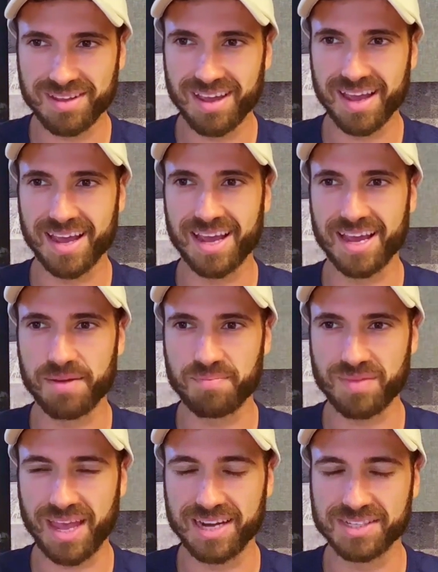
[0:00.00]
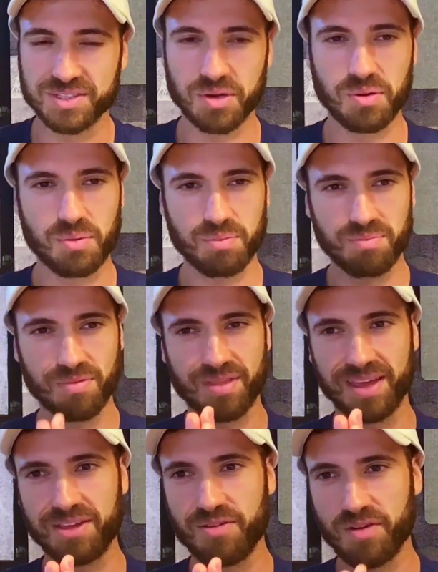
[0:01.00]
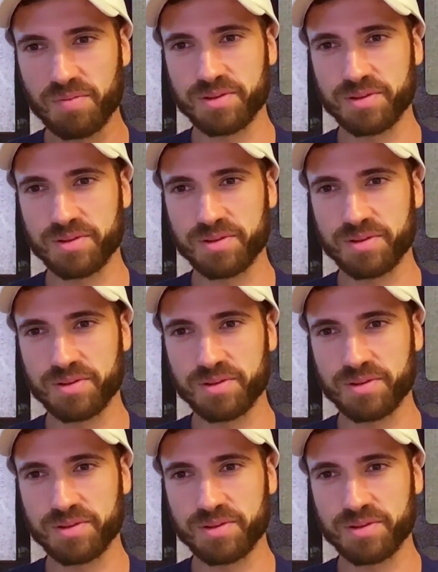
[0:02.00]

And so thank you very much for